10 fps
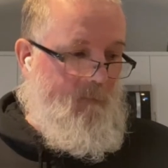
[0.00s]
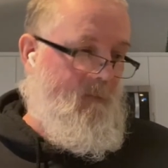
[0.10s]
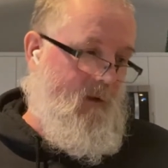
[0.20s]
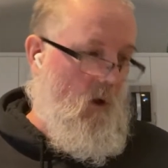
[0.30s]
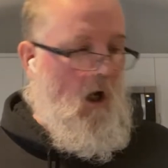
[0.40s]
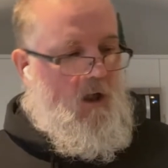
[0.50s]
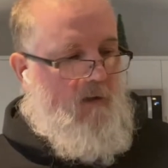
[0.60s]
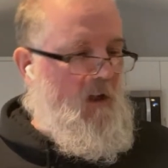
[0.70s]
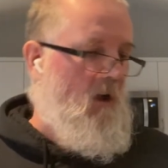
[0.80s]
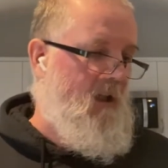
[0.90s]
So I'll
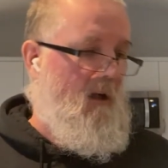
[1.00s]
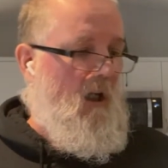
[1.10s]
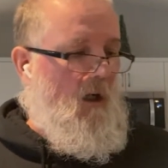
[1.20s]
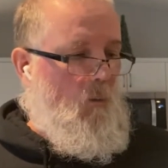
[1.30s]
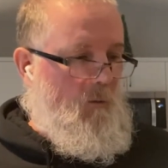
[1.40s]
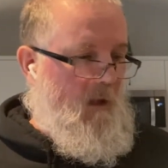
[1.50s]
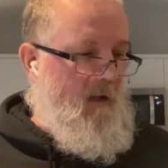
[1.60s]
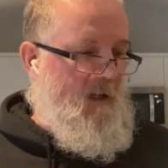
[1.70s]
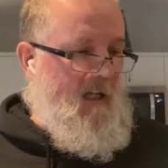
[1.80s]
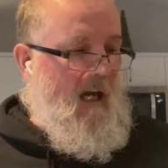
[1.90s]
give it all to you,
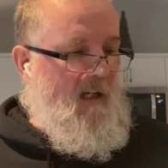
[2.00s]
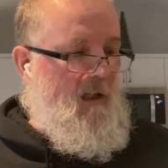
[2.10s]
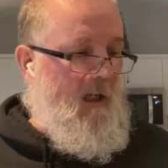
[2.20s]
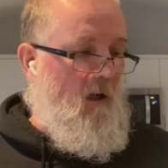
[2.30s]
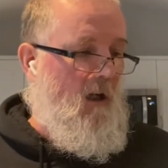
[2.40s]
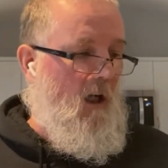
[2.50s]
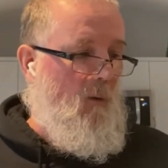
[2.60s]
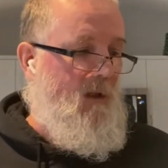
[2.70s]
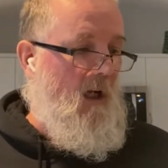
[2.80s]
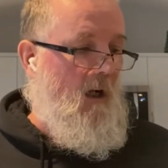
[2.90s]
then the tax later. It
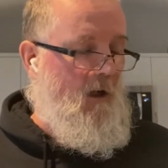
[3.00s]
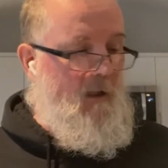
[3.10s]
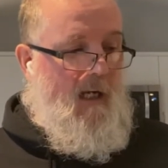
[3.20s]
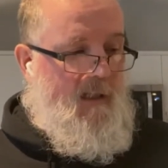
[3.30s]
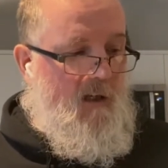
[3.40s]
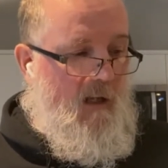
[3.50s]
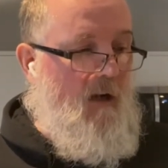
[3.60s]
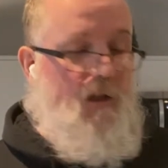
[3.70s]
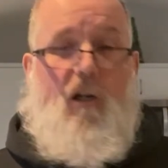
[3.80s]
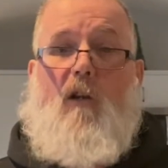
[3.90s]
was
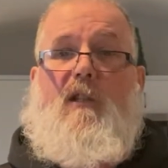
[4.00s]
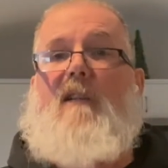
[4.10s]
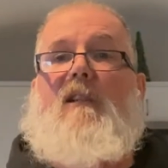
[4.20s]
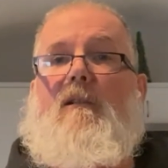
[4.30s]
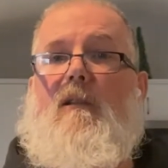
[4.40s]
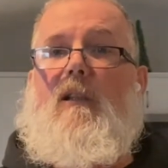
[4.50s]
$119,000 even.